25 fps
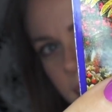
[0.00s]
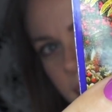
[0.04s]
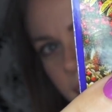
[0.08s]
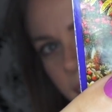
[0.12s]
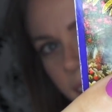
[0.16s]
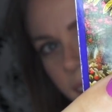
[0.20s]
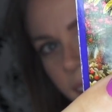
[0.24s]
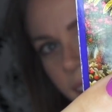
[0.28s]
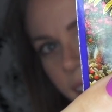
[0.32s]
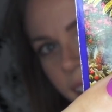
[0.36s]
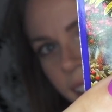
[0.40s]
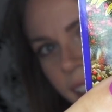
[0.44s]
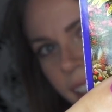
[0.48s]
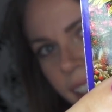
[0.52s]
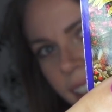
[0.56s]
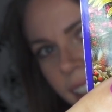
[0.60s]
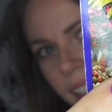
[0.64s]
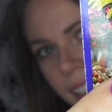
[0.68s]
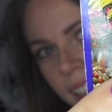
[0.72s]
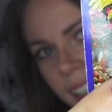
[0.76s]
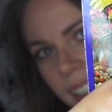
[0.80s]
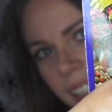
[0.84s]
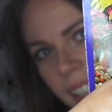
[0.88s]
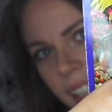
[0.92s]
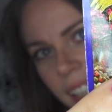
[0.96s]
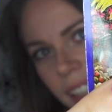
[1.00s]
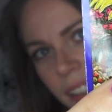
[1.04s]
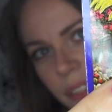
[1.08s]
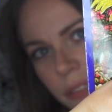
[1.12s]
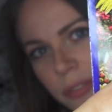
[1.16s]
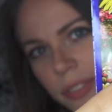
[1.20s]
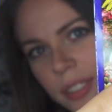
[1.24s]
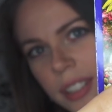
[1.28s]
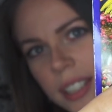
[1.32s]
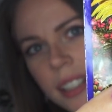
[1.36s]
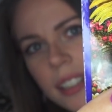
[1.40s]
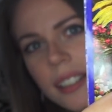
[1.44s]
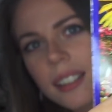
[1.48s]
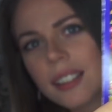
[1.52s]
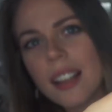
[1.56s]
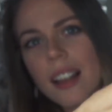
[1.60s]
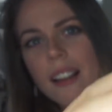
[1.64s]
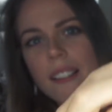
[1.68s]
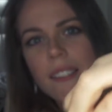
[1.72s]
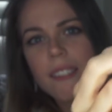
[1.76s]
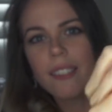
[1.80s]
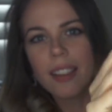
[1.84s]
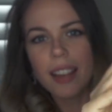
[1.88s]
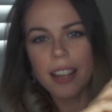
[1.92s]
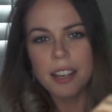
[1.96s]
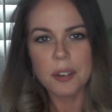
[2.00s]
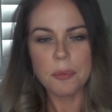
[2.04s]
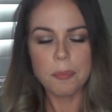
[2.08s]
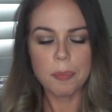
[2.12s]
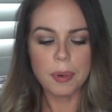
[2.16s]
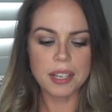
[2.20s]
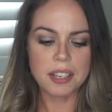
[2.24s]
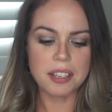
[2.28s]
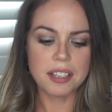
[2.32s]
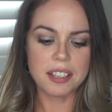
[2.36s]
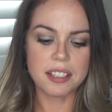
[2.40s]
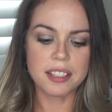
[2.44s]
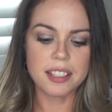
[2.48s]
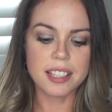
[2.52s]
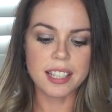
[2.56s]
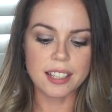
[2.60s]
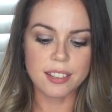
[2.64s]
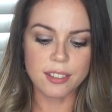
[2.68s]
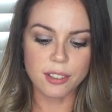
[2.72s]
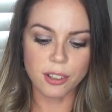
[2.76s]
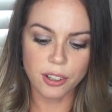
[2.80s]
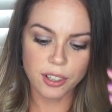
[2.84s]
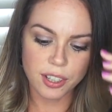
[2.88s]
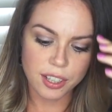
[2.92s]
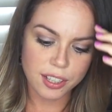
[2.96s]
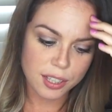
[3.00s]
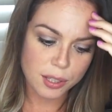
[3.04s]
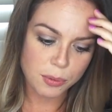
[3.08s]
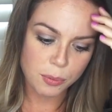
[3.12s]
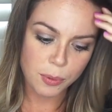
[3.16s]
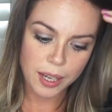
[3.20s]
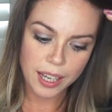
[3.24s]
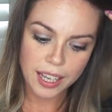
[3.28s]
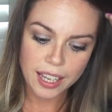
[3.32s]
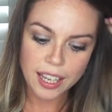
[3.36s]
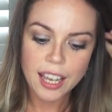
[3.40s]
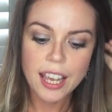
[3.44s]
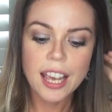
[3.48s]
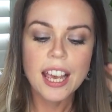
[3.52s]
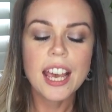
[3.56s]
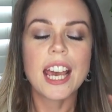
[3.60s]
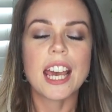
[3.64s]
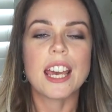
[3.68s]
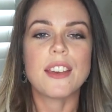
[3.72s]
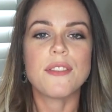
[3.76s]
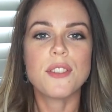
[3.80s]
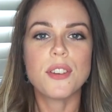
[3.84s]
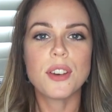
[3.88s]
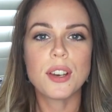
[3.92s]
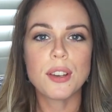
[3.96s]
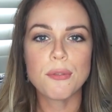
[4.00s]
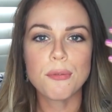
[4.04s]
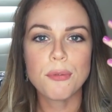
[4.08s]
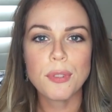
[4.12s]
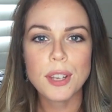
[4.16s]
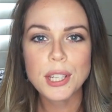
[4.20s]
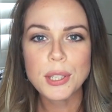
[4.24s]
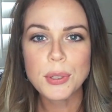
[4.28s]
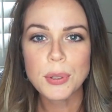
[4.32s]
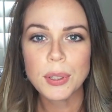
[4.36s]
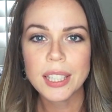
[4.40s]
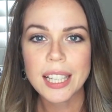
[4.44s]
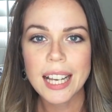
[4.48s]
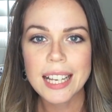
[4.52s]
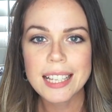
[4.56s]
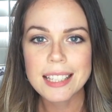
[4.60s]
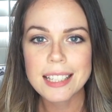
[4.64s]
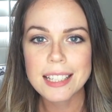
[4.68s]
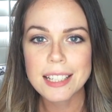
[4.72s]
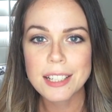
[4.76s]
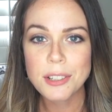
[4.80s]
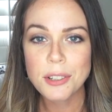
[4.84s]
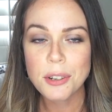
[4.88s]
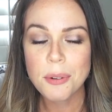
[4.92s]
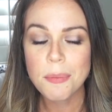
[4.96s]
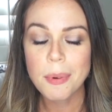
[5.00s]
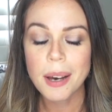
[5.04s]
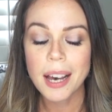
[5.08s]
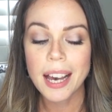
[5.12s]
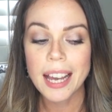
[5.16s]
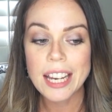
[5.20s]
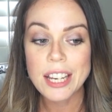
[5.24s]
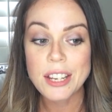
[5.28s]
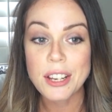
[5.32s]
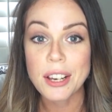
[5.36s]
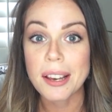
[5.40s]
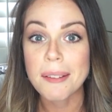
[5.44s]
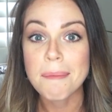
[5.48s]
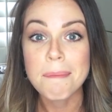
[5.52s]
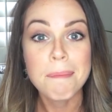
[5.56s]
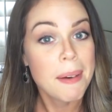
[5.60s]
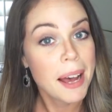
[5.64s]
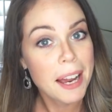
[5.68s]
sign. Infinite love and abundance is on its way. If you can visualize it in your mind, you can